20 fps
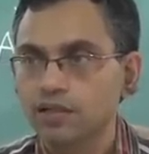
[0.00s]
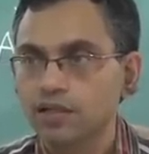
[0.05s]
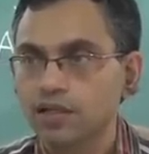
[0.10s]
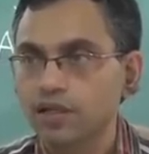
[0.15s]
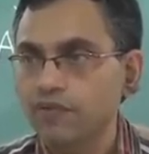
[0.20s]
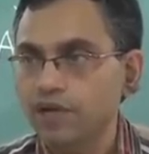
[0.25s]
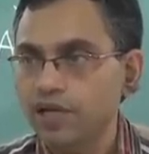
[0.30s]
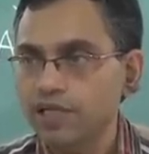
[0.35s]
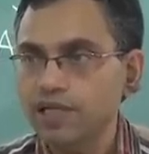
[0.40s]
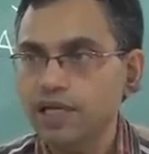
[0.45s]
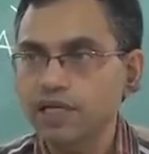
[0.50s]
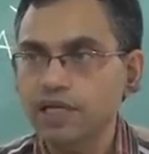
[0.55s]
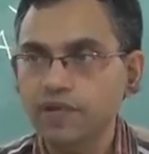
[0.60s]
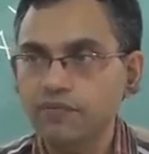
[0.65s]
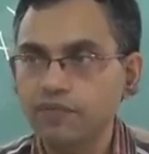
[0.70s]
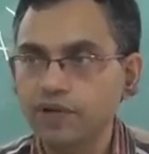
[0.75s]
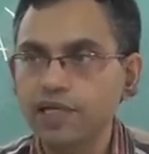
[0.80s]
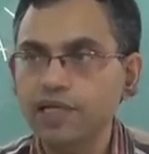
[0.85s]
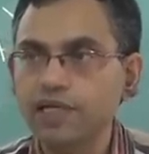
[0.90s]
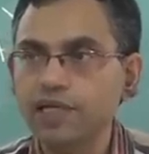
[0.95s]
If it is a
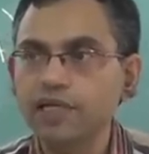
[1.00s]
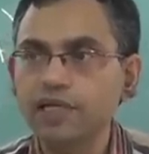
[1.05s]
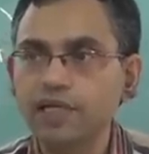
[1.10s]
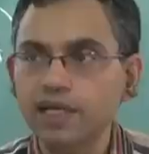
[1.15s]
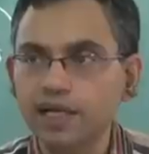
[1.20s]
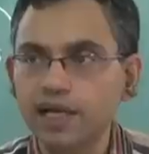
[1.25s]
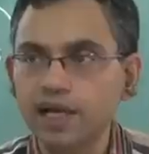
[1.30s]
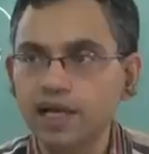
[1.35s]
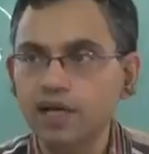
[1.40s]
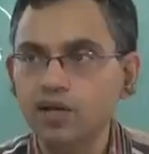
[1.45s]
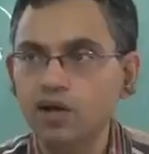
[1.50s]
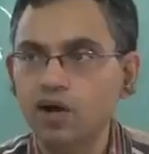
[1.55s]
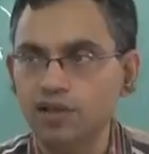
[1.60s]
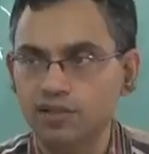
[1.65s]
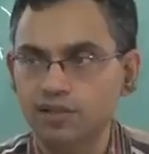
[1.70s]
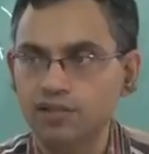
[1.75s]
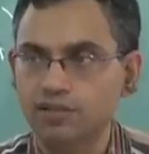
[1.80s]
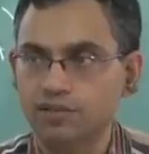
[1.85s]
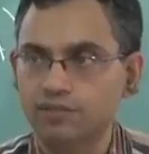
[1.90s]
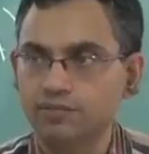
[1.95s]
definite integral,
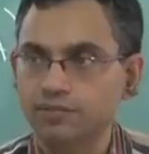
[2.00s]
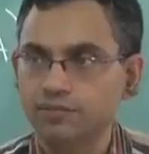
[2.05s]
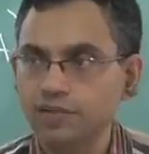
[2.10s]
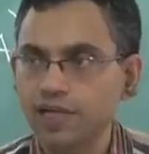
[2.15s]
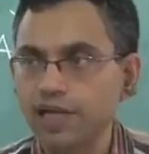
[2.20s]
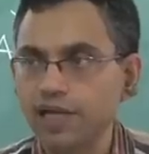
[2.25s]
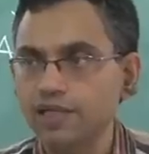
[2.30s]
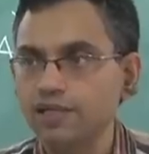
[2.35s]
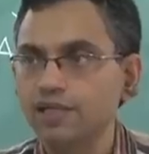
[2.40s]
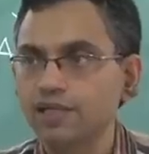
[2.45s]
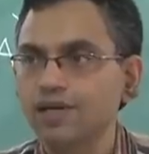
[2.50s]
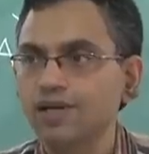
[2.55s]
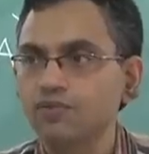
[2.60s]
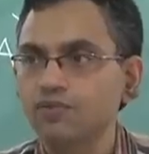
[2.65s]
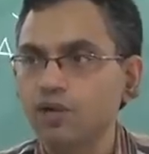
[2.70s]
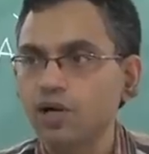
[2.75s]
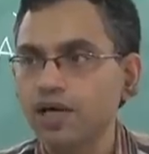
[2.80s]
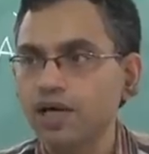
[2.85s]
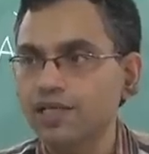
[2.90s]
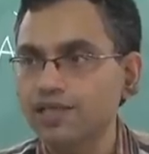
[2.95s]
not, right?
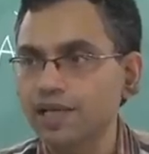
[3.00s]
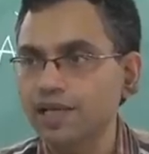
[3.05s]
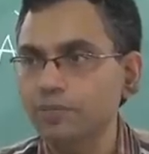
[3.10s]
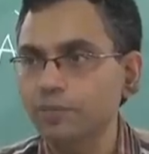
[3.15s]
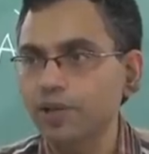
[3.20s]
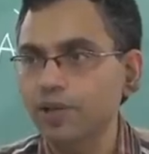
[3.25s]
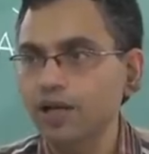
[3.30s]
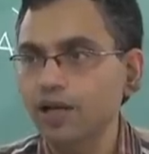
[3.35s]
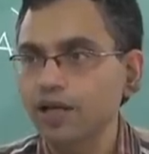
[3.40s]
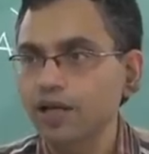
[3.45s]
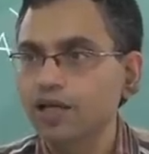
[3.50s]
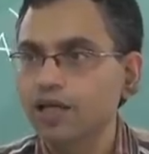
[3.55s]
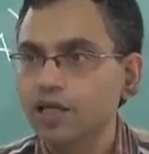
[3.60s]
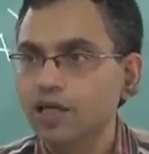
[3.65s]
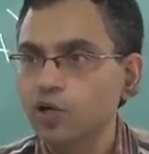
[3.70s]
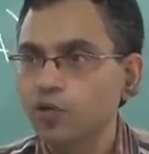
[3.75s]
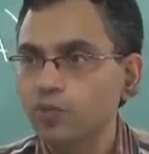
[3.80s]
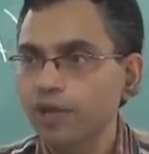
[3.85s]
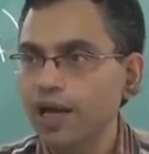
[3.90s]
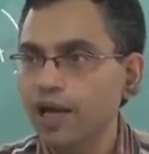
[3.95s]
For example,
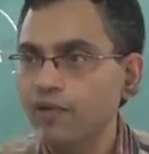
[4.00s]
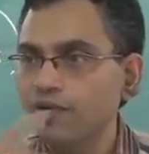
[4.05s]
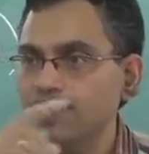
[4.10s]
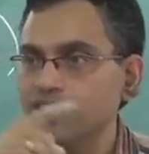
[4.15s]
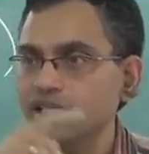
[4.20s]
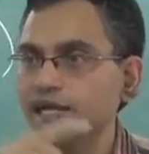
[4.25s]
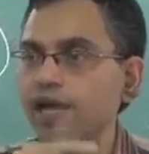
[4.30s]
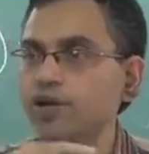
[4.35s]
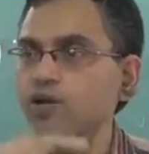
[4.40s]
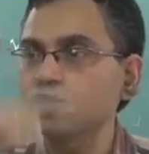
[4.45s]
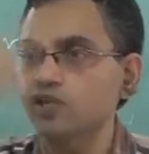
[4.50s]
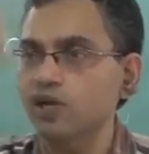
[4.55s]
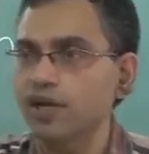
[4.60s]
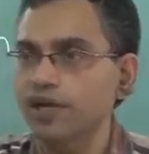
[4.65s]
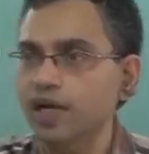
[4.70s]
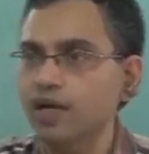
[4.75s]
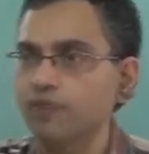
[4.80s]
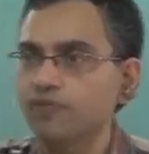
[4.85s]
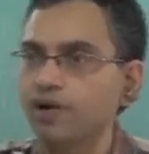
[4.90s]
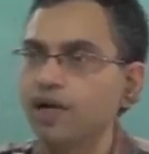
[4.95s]
you may have a
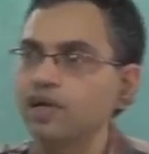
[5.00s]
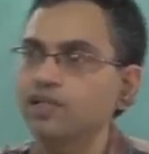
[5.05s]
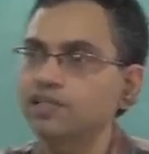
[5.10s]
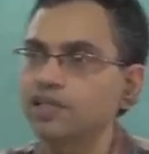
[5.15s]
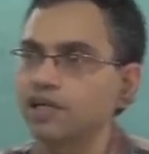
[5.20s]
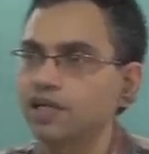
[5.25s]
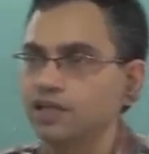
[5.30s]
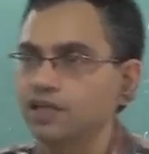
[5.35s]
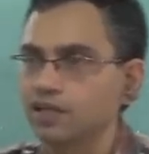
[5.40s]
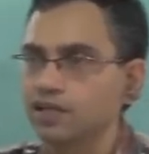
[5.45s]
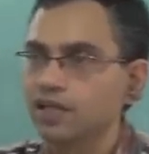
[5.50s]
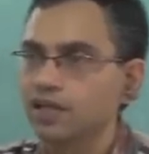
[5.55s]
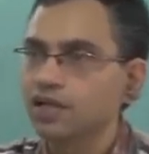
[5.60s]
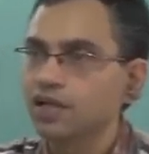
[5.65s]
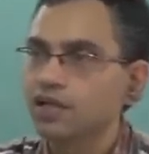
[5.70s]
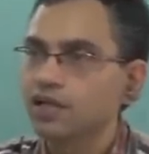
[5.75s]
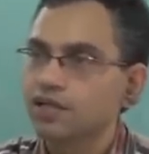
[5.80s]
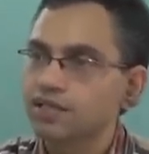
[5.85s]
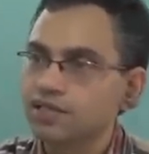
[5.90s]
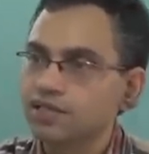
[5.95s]
sinusoidal function,
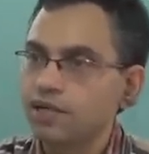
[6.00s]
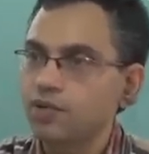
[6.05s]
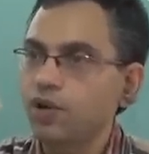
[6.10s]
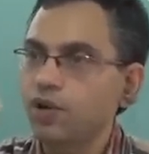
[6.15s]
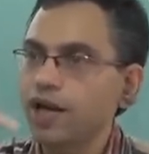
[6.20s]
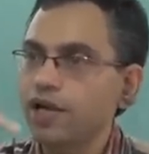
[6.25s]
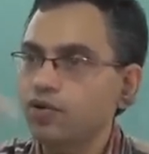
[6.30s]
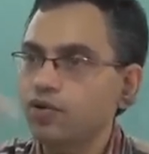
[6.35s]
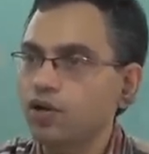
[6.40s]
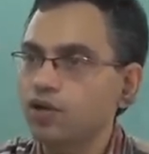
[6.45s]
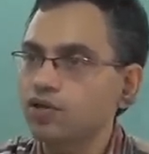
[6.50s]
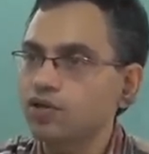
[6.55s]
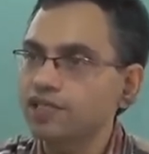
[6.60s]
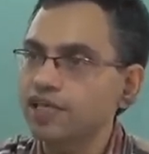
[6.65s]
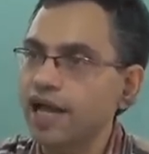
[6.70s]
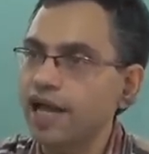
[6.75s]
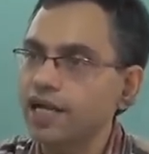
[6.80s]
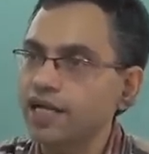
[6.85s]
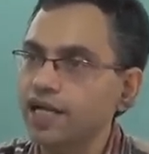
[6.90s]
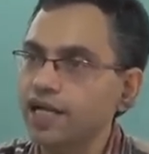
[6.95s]
say y equal to
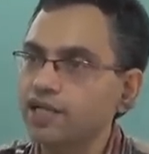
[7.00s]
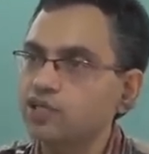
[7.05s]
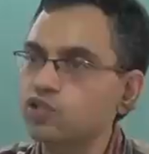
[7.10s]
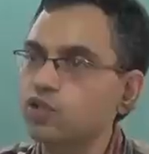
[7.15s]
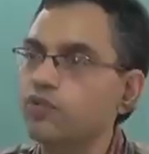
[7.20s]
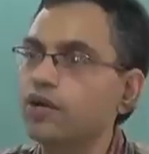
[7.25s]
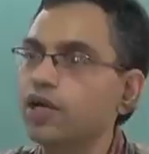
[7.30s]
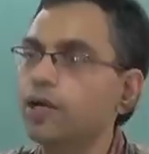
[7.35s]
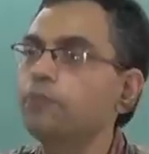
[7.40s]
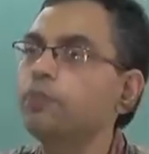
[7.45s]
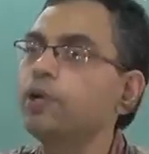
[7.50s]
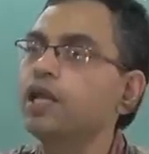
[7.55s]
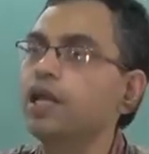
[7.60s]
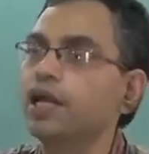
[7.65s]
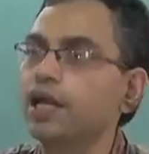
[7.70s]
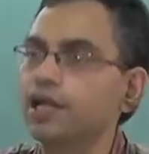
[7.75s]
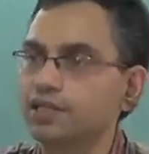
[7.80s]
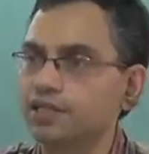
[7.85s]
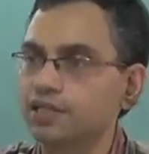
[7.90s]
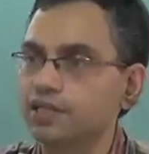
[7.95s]
sin x over a
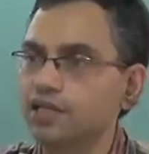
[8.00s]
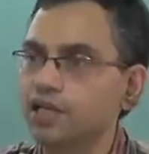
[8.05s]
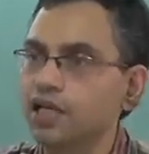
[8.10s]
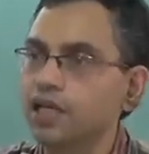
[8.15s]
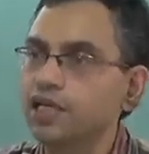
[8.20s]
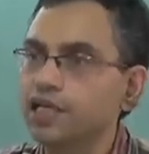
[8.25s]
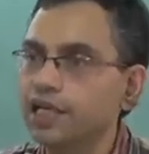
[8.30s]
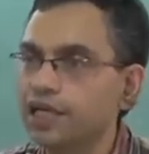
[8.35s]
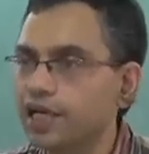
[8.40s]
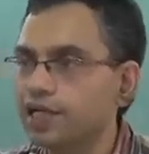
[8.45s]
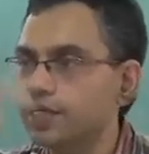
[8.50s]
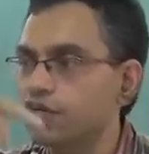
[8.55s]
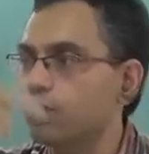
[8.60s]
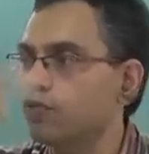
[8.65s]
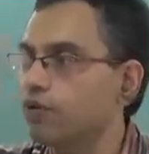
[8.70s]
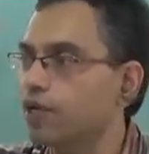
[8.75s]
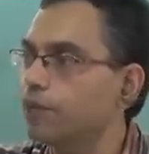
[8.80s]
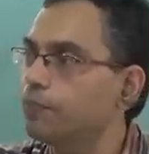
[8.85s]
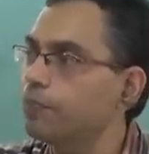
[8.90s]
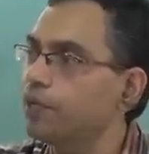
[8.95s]
period, integrated
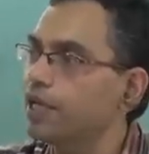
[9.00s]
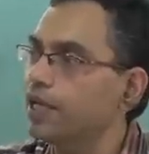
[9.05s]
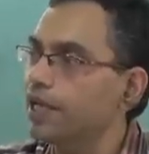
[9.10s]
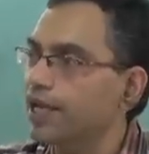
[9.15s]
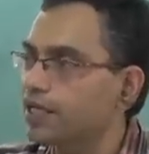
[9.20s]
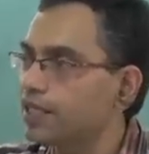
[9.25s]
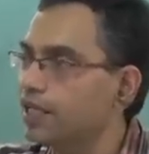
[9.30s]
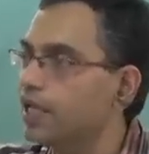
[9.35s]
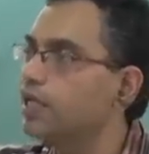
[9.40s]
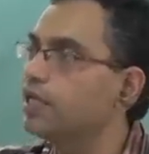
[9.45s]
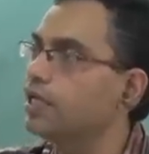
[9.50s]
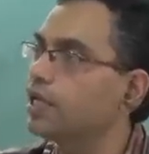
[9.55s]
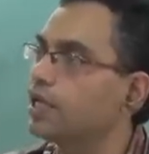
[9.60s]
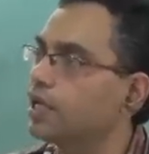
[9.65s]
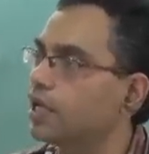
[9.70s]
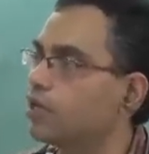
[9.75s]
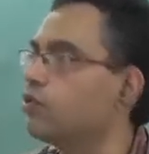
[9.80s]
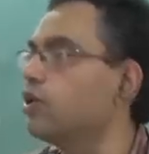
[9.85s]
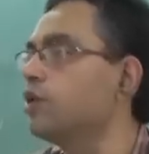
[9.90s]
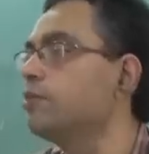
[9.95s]
over a period, the
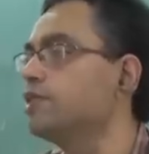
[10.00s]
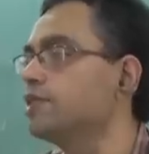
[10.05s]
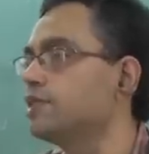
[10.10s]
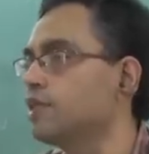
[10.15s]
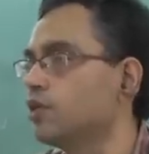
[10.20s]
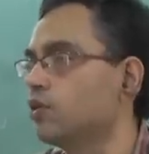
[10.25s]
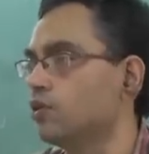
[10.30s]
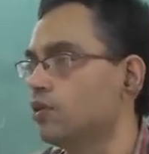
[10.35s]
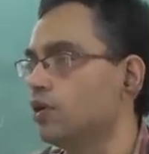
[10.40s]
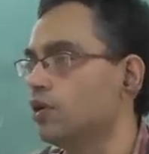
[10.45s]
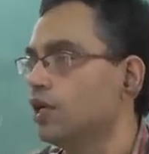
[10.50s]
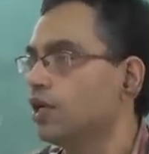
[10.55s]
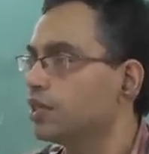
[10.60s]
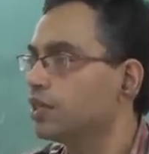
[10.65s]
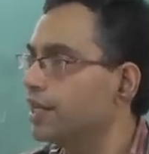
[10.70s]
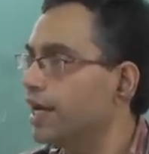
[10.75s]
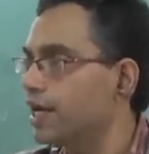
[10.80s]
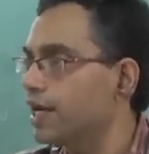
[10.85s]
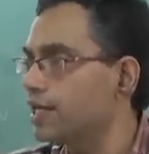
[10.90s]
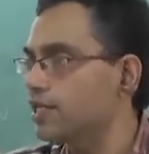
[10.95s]
integral will be 0.
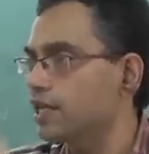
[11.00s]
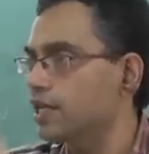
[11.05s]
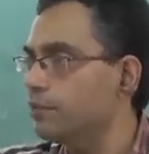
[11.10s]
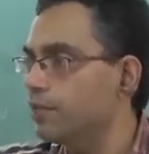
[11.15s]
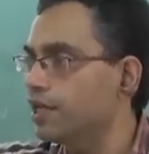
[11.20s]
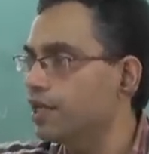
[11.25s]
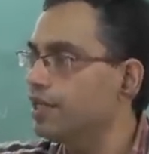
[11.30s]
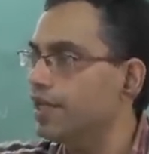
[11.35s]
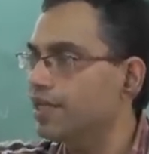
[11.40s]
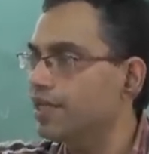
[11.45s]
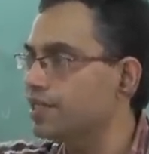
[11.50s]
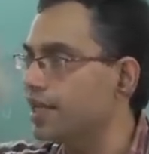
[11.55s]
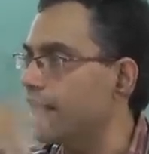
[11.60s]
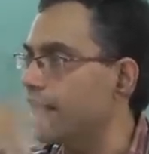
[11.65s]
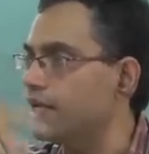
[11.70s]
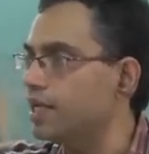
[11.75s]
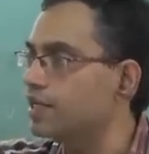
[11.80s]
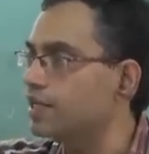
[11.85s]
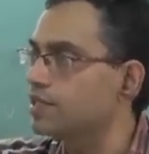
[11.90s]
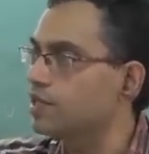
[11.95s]
That does not mean that
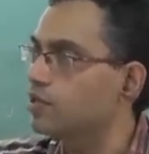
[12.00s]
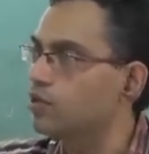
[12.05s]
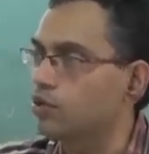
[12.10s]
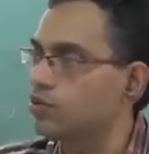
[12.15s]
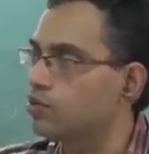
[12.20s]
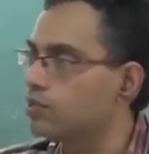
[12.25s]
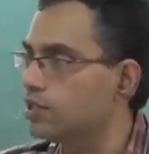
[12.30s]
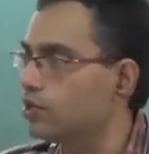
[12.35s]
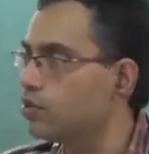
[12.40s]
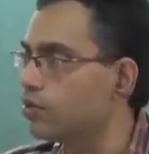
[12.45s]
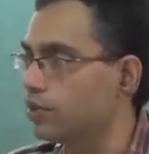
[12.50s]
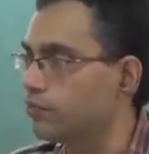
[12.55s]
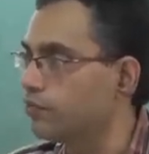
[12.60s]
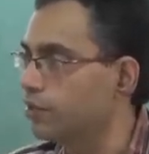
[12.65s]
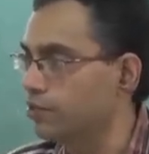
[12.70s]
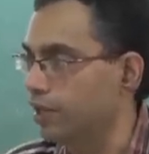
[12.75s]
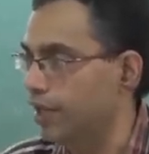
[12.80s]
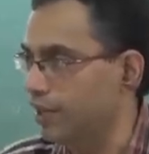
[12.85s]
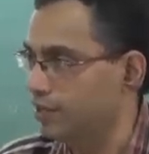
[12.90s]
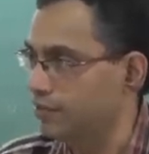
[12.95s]
sin x equal to 0
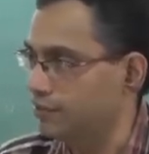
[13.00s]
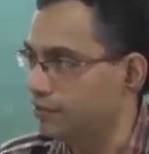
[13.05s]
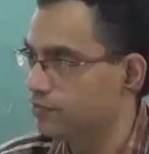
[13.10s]
everywhere,